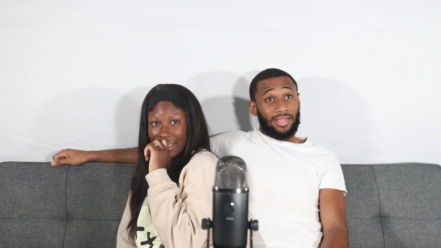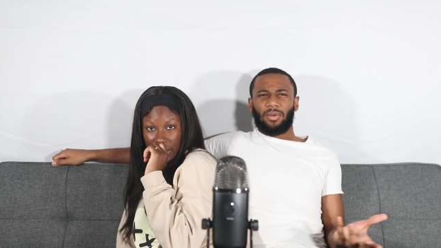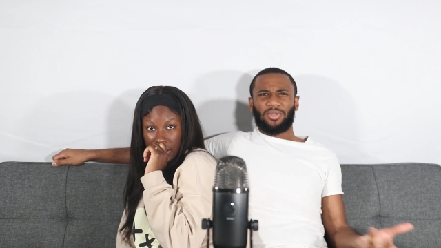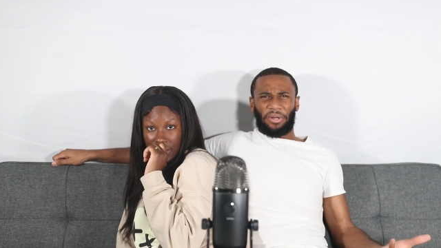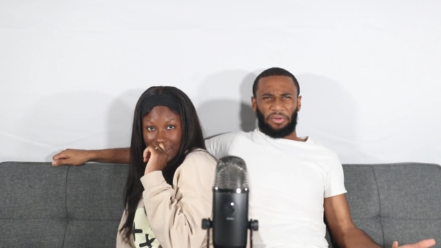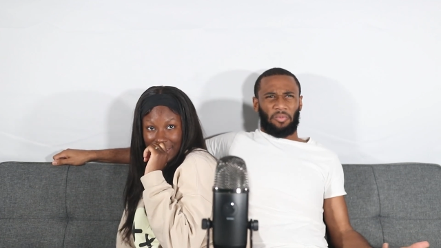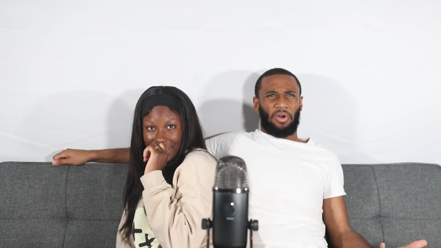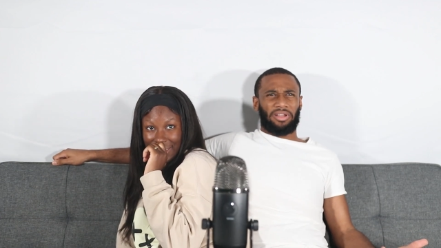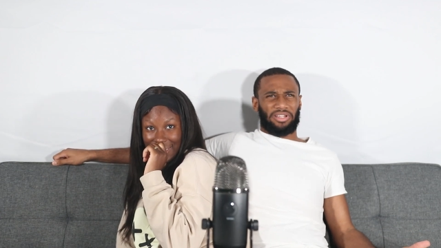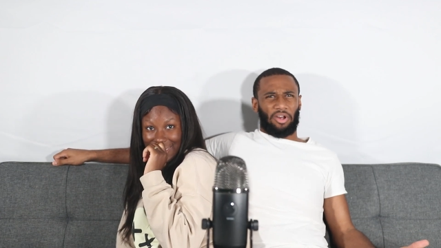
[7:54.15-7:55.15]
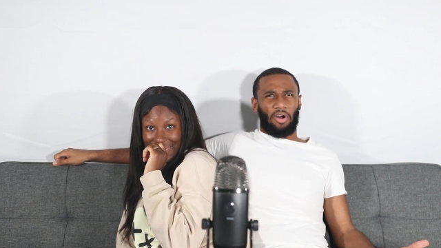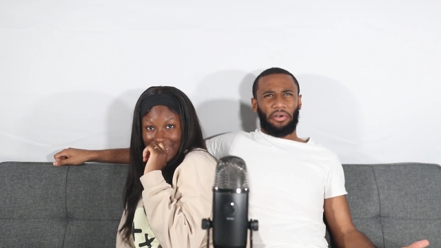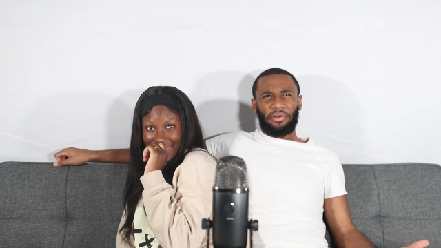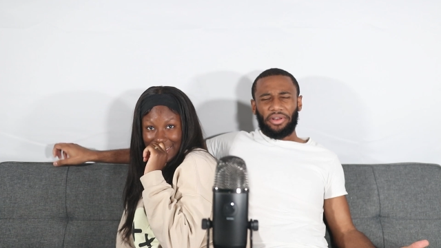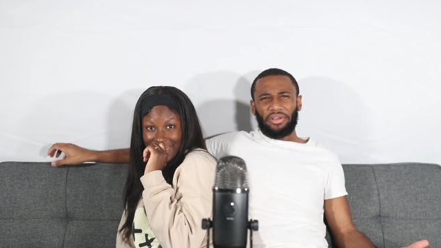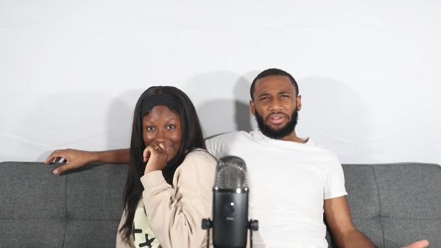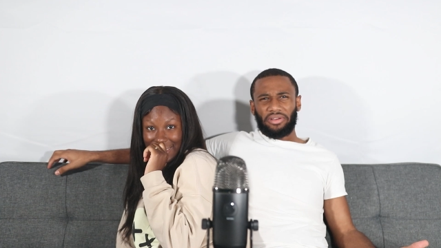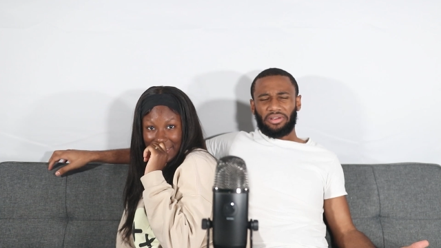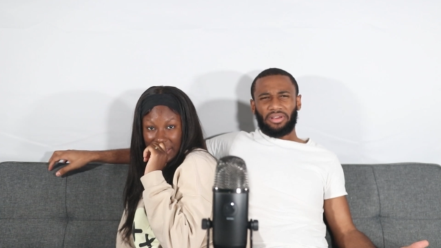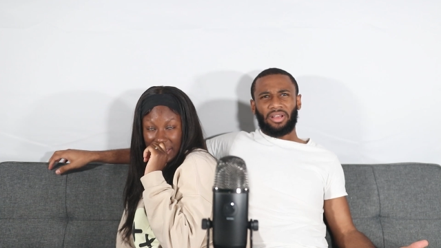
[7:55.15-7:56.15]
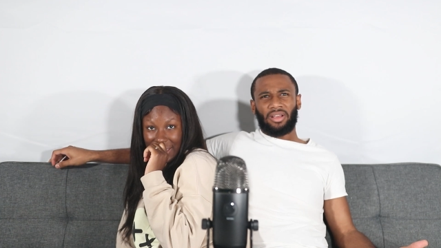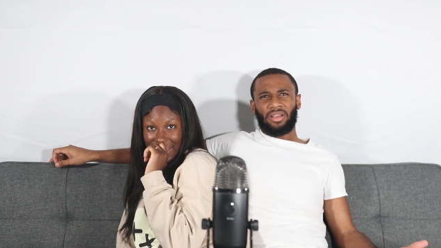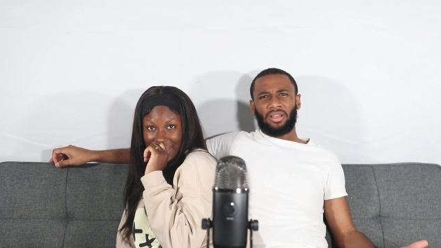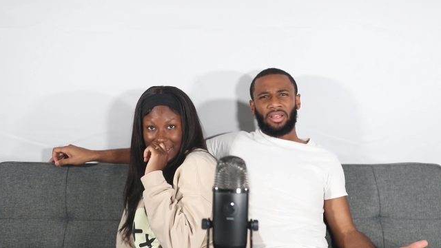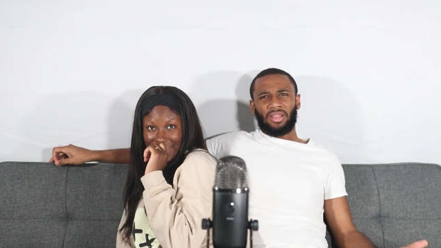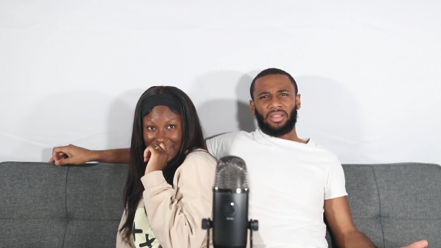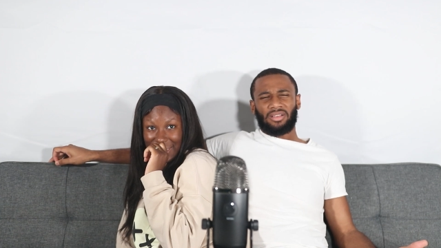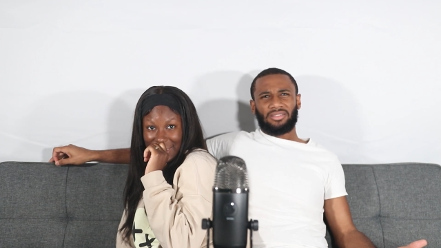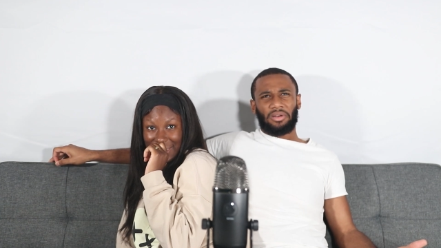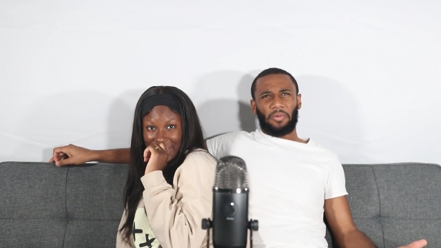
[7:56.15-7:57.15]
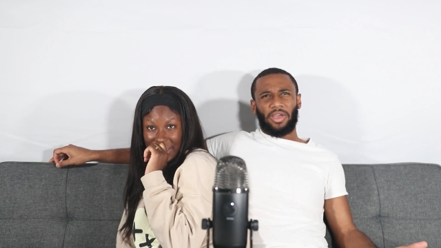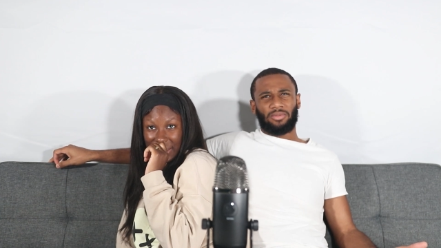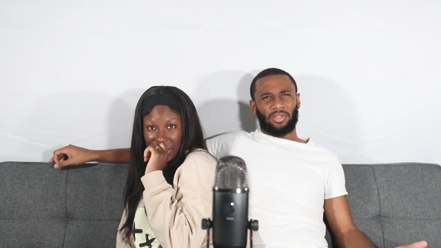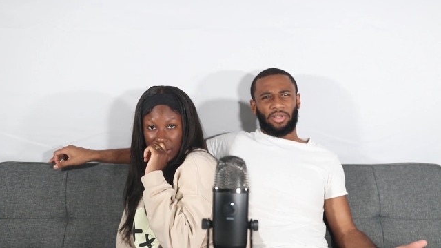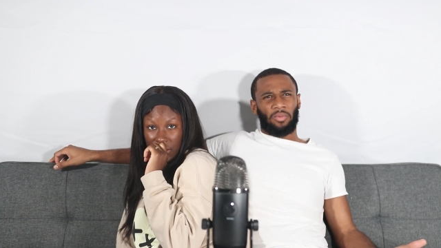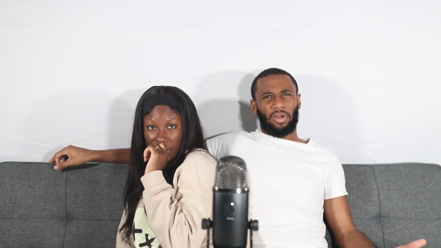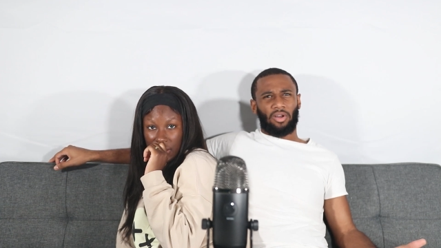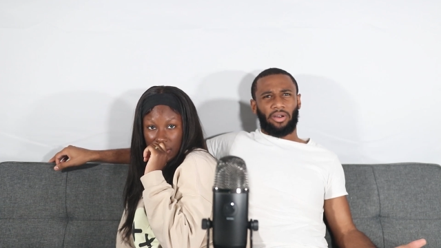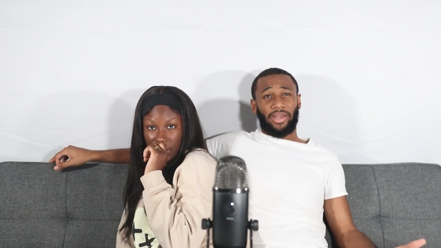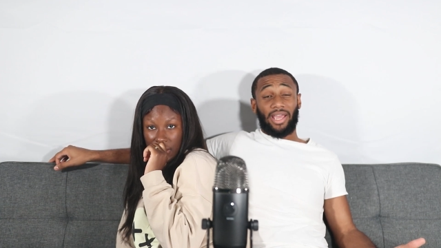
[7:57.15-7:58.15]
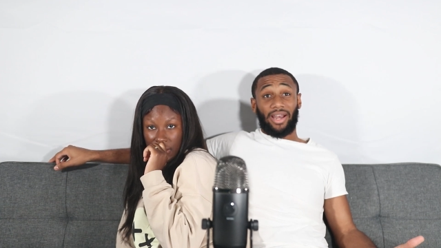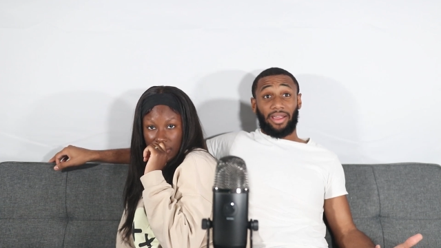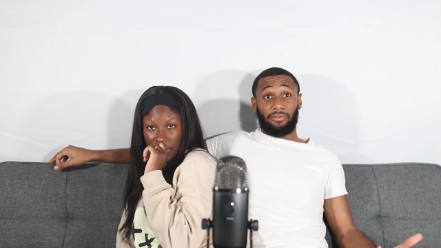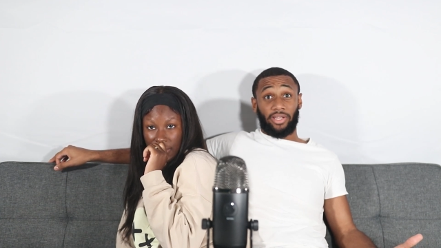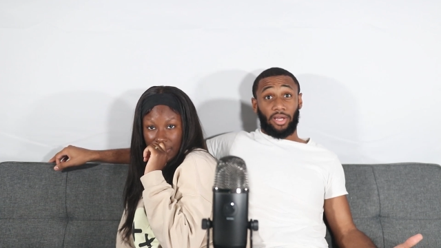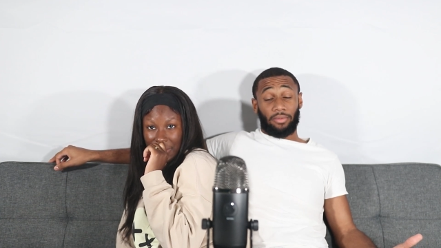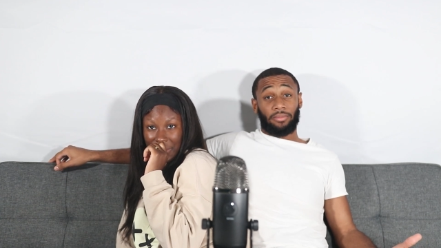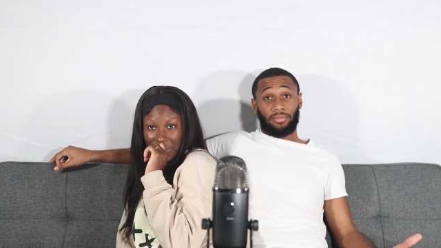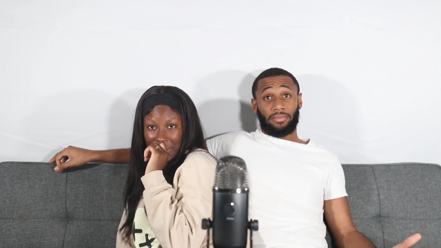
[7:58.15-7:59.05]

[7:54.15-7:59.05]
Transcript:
Speaker 1: It was only one guard. There's no way it was only one guard. They gotta hurry up.